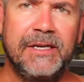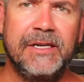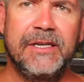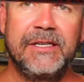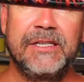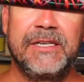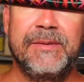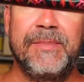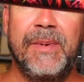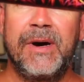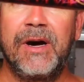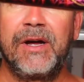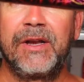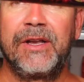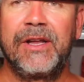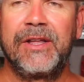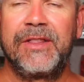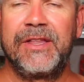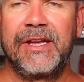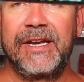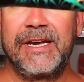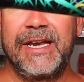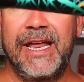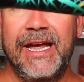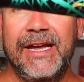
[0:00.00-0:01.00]
Demand
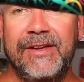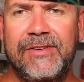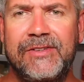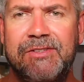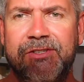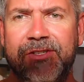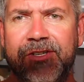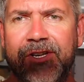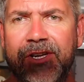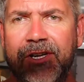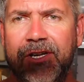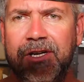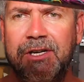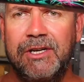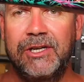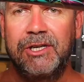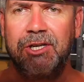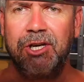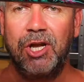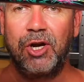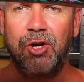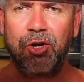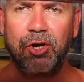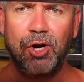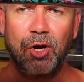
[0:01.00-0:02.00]
Nothing Less
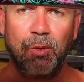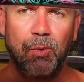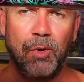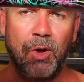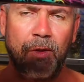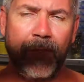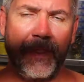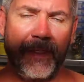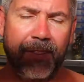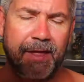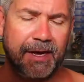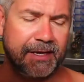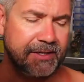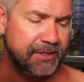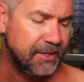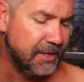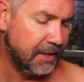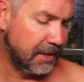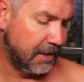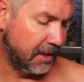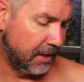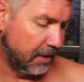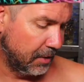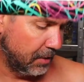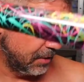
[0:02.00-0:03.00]
logo on. That's going
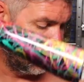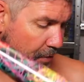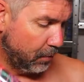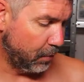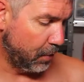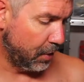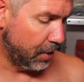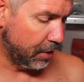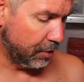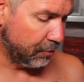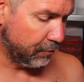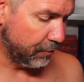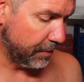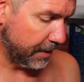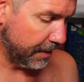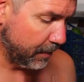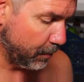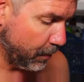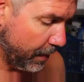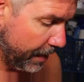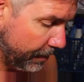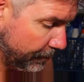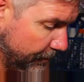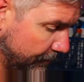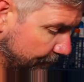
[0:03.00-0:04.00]
to work really
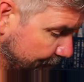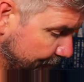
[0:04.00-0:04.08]
well.